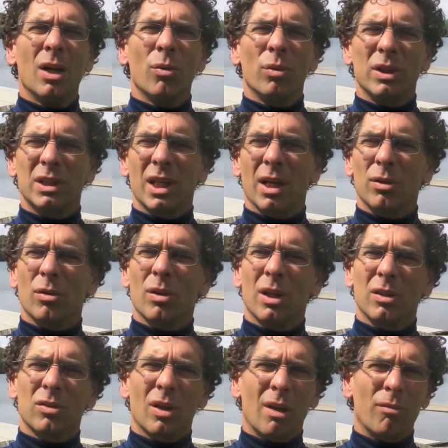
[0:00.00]
We scheduled
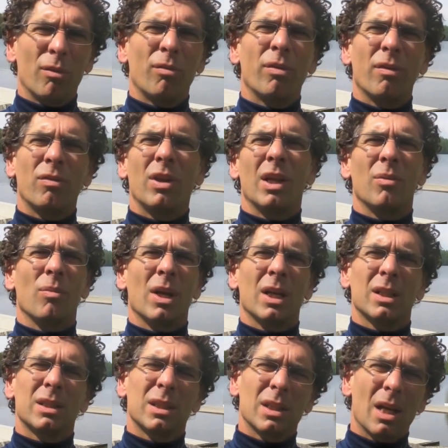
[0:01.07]
it so every 15
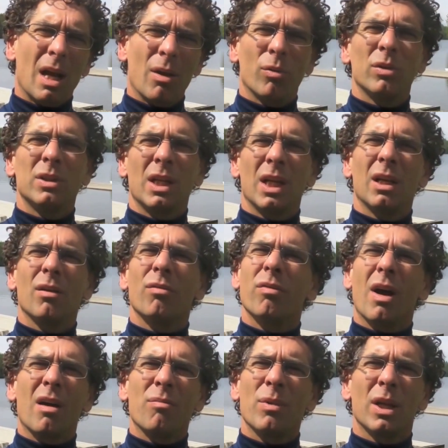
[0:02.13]
minutes I would take a
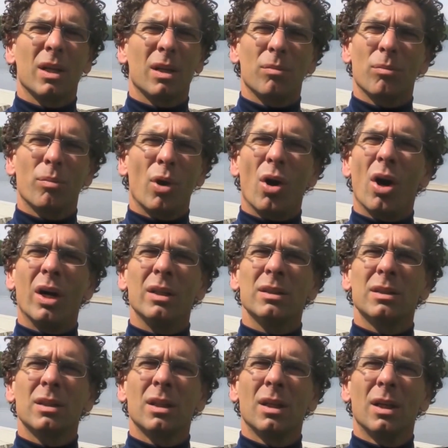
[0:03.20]
5-minute
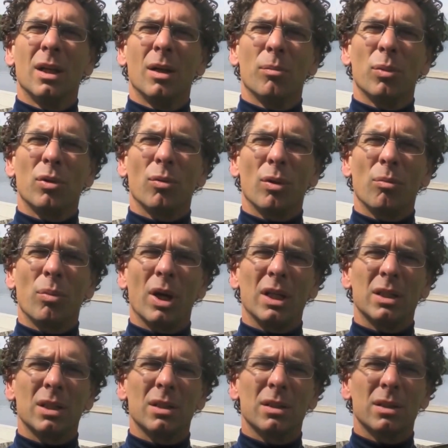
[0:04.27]
pause between
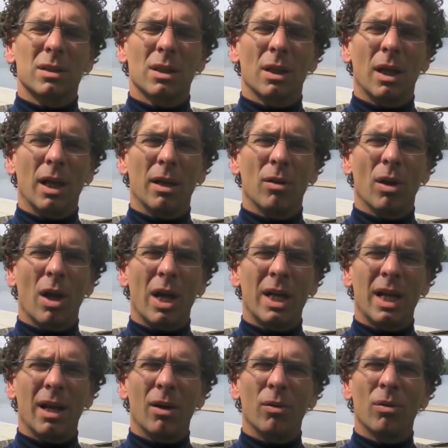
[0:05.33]
patients and lie
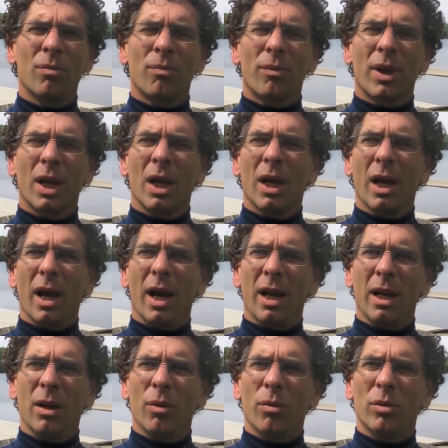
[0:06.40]
down. And
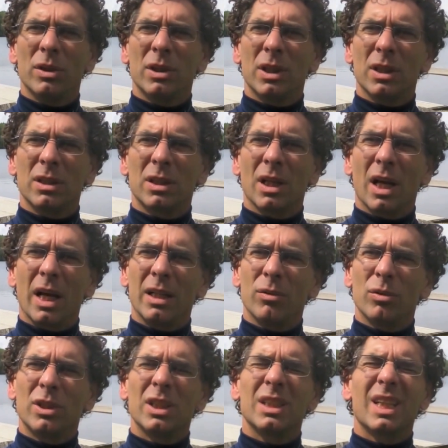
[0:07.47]
I was just
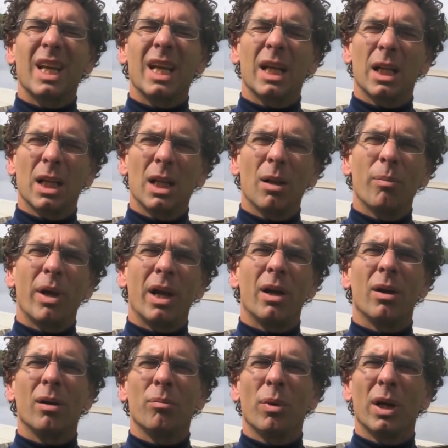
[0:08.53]
getting a little
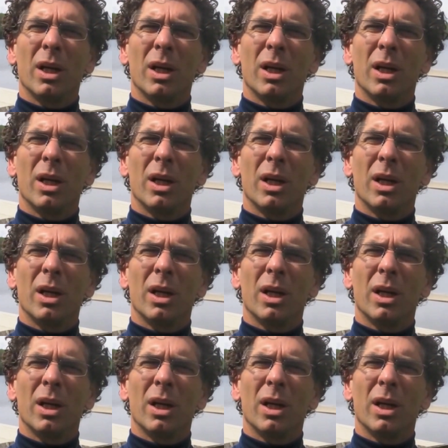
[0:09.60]
better, but